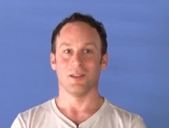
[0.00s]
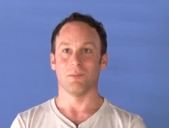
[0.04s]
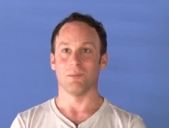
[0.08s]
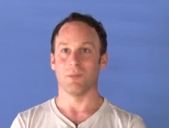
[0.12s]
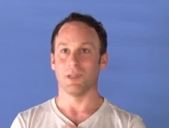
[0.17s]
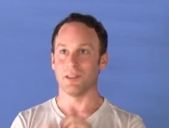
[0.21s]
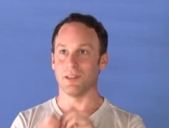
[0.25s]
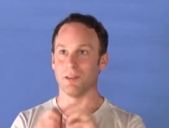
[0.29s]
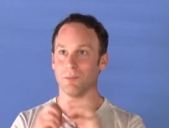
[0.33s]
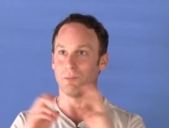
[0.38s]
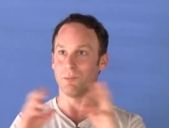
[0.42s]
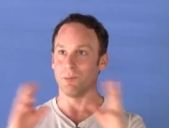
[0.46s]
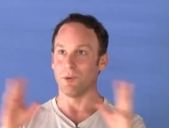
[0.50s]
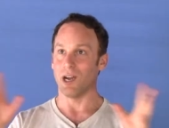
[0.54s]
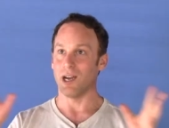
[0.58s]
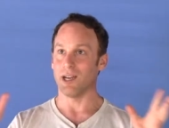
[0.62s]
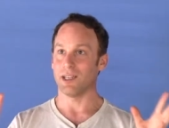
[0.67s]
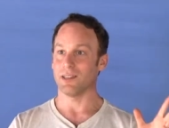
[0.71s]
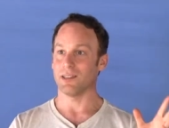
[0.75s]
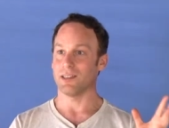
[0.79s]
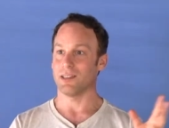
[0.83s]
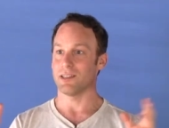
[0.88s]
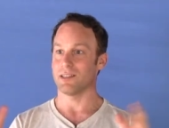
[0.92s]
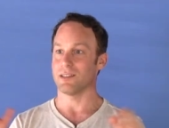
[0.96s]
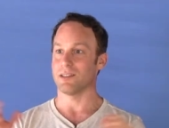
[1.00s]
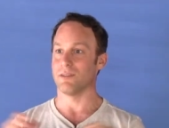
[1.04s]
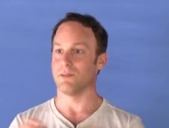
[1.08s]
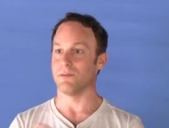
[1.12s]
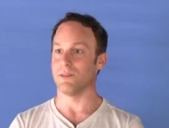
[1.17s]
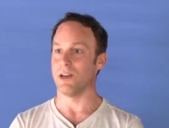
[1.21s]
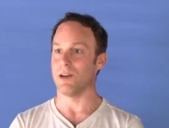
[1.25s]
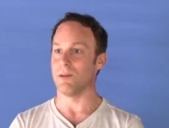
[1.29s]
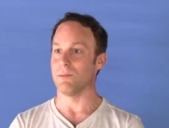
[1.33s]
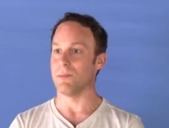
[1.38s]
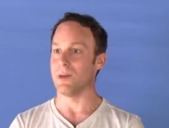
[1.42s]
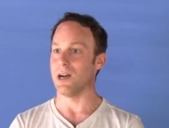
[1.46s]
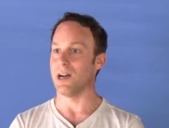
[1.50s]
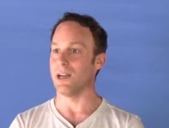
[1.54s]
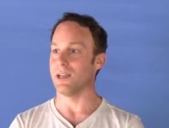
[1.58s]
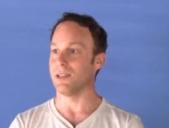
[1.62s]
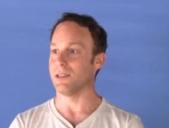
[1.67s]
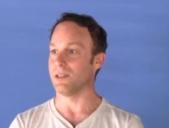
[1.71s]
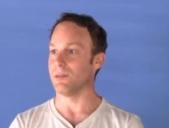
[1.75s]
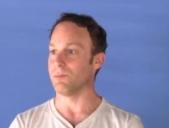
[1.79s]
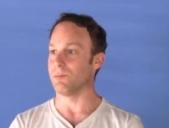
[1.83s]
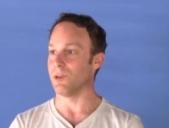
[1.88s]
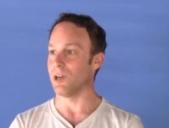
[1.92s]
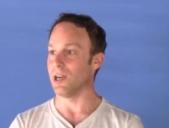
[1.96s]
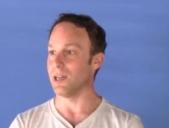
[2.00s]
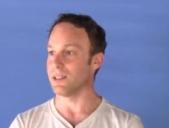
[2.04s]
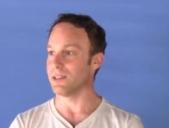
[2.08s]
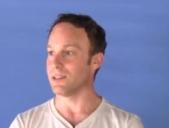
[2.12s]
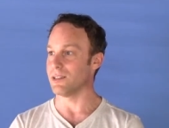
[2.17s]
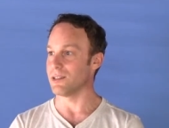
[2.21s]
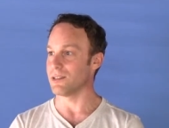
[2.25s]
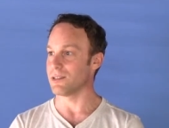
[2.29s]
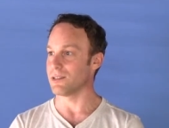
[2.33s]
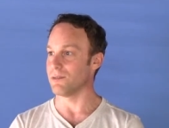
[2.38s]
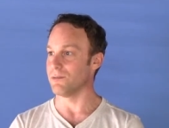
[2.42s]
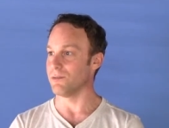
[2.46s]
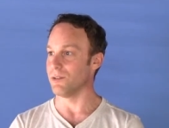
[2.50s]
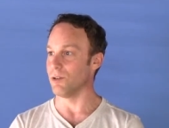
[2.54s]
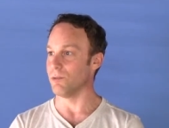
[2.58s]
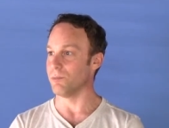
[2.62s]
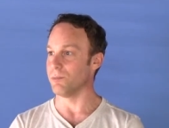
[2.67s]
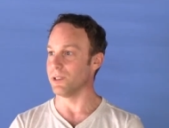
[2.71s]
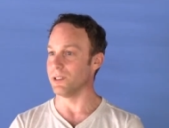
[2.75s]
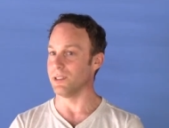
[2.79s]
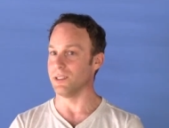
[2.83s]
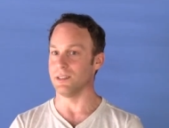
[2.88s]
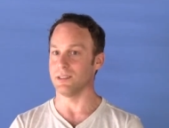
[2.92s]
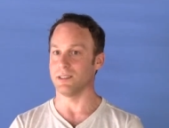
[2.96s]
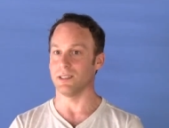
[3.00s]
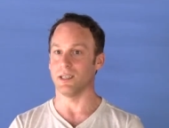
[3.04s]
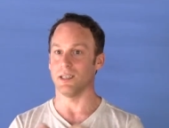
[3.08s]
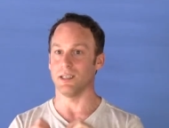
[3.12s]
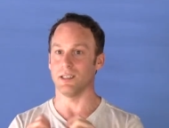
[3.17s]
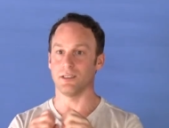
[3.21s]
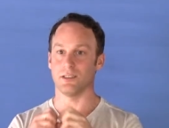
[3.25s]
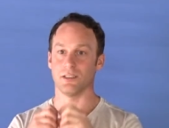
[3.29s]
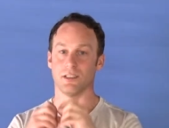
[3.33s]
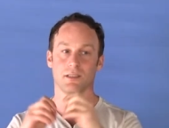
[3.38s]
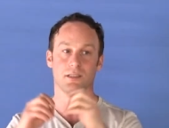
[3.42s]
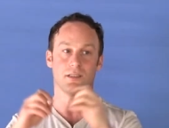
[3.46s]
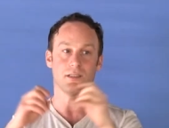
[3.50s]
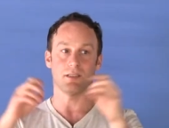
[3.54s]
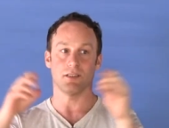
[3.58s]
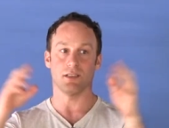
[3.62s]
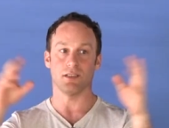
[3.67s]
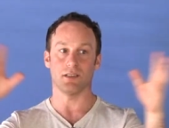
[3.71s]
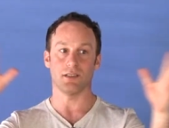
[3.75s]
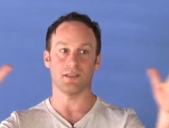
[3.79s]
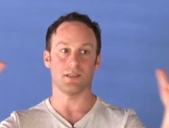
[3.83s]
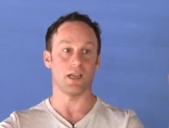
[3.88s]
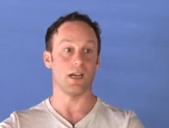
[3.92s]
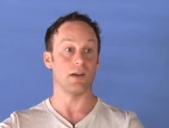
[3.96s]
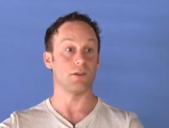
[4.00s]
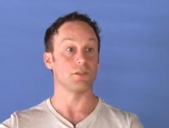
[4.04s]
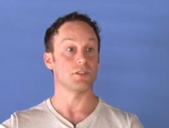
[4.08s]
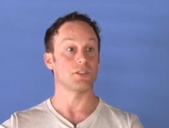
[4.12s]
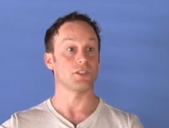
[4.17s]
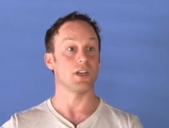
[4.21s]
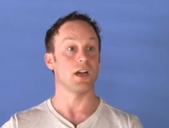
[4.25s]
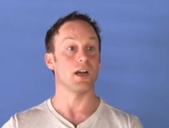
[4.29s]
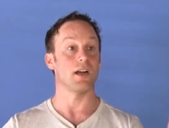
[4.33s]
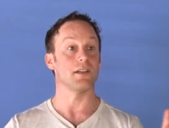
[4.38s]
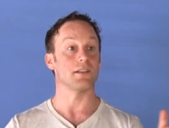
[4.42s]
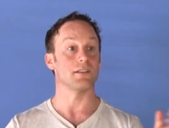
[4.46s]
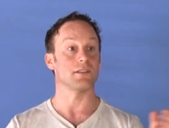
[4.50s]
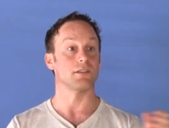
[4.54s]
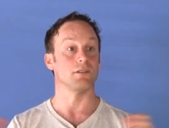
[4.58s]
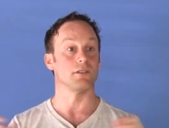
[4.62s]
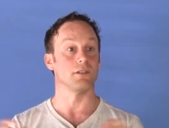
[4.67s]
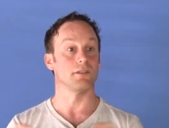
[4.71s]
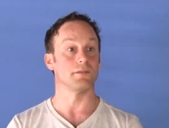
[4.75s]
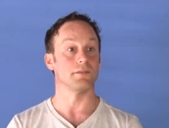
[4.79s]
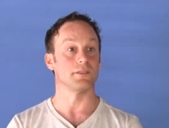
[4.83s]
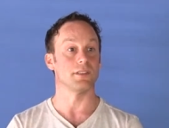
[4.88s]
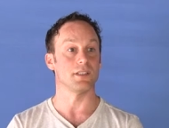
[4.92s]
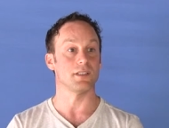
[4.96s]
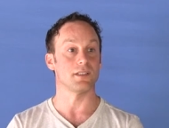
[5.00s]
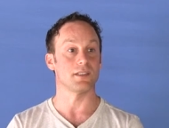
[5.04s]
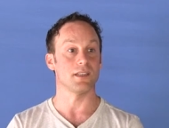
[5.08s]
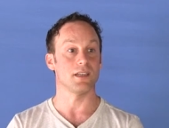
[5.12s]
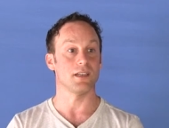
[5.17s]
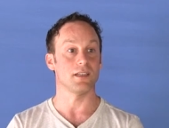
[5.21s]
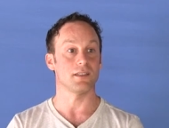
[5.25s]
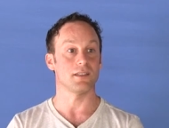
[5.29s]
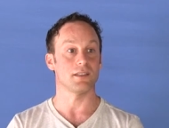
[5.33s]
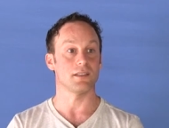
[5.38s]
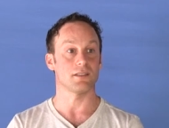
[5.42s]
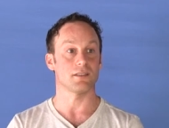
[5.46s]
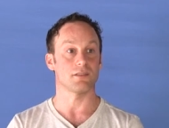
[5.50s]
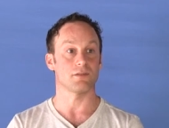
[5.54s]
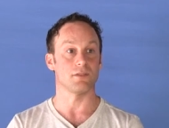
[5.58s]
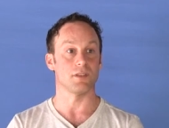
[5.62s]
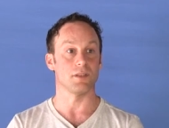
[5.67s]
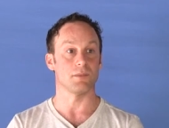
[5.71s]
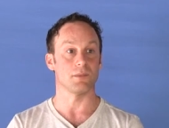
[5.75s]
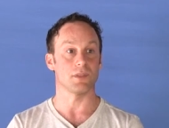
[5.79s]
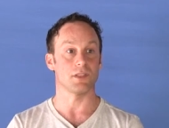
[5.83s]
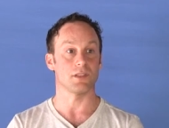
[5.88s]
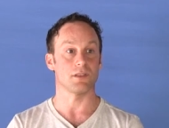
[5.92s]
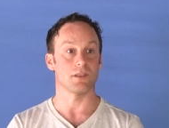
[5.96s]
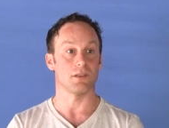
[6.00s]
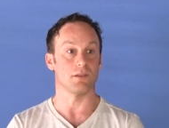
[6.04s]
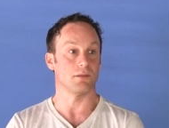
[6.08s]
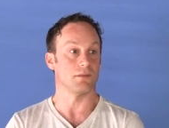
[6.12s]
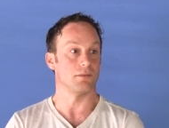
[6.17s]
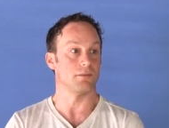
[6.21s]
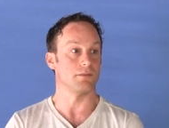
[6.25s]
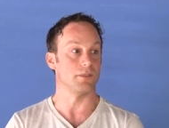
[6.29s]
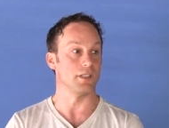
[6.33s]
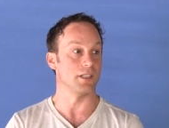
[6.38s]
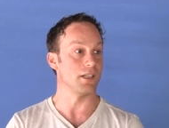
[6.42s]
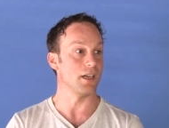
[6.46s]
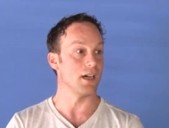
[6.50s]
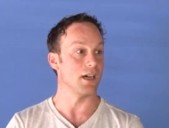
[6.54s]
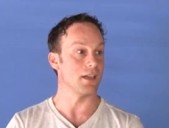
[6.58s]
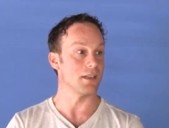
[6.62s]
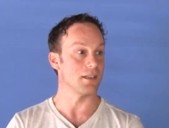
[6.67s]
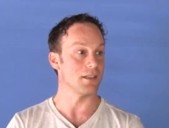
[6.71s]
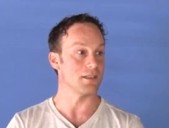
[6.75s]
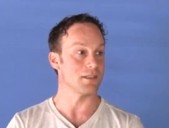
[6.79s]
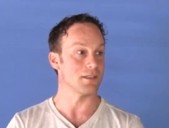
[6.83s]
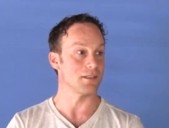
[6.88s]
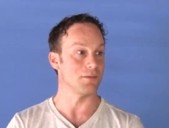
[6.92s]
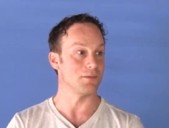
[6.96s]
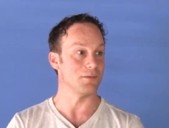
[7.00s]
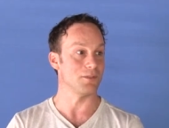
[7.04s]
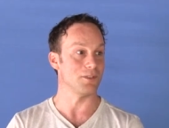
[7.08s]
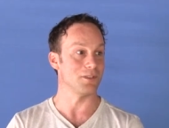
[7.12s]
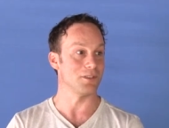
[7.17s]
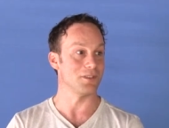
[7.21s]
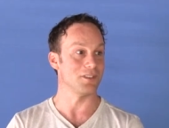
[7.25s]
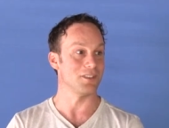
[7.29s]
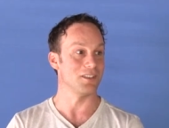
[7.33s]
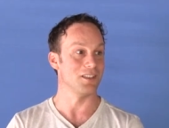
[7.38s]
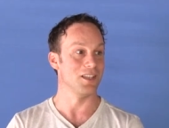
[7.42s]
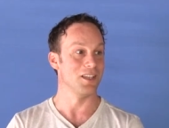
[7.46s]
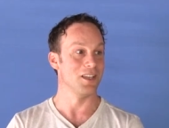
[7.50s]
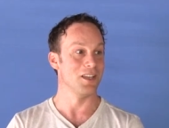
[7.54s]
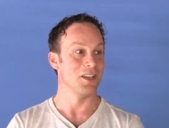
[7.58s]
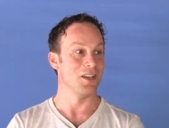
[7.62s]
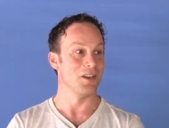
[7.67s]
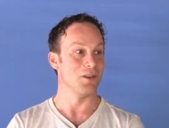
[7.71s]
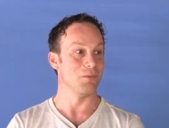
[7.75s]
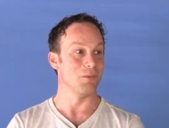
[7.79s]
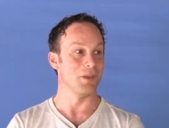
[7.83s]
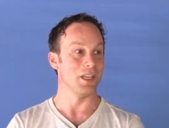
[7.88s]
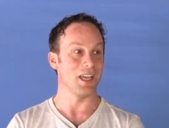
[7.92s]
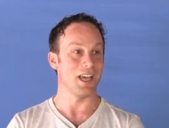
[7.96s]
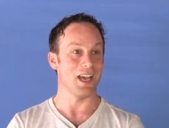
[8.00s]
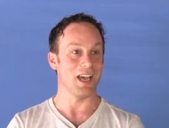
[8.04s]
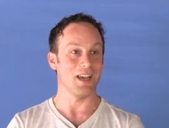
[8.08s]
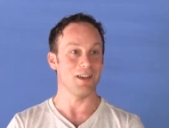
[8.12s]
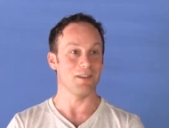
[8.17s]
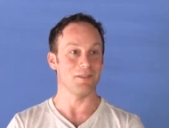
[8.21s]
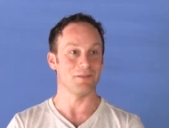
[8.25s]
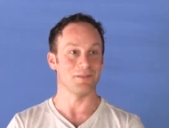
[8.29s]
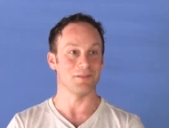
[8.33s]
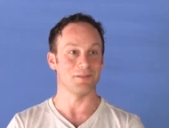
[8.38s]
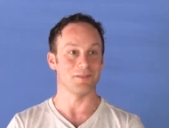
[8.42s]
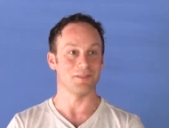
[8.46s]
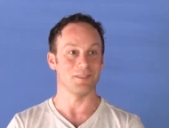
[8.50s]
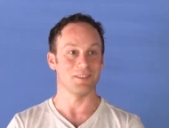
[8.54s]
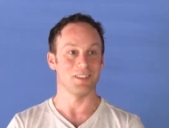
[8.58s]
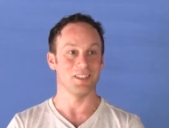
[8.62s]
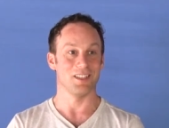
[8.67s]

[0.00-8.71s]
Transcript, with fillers: But the brightness of our mind, the brightness of open intelligence just outshines all of these data streams. So regardless of what we have